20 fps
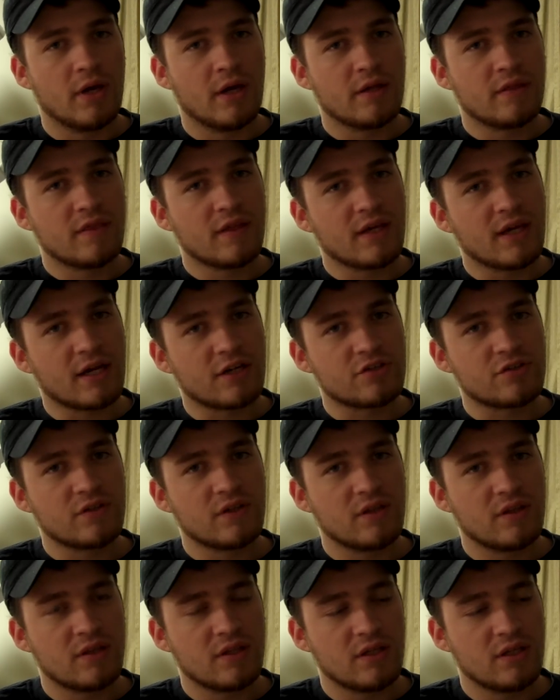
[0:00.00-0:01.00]
I think
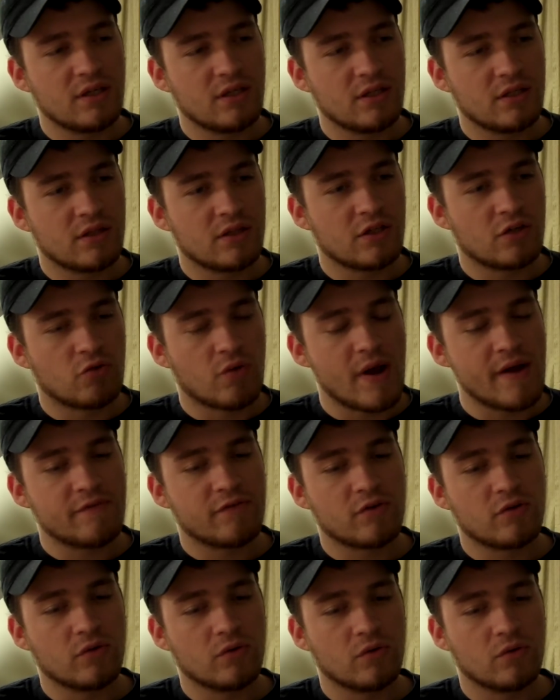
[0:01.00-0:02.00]
actually the, the
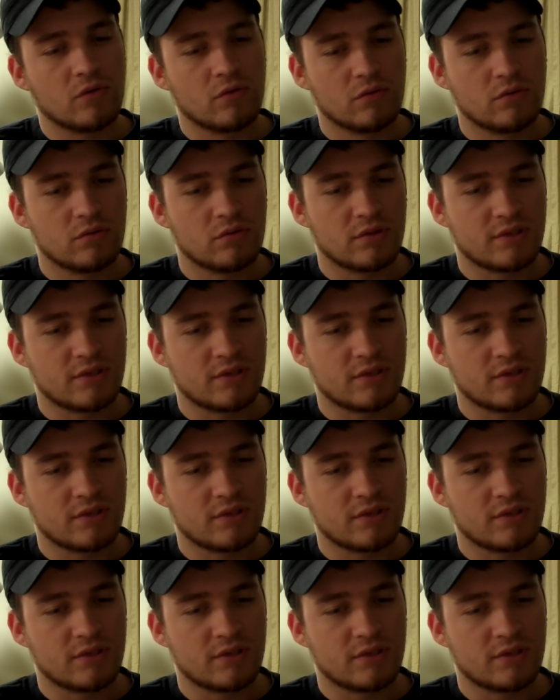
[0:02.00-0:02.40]
graphical